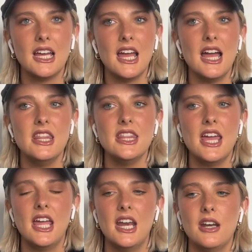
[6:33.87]
and
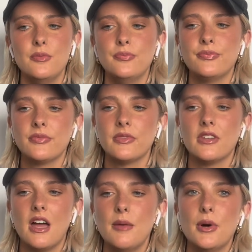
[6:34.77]
then
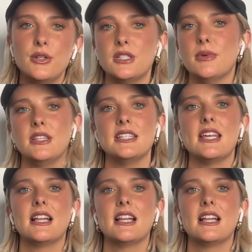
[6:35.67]
I'm posting about these like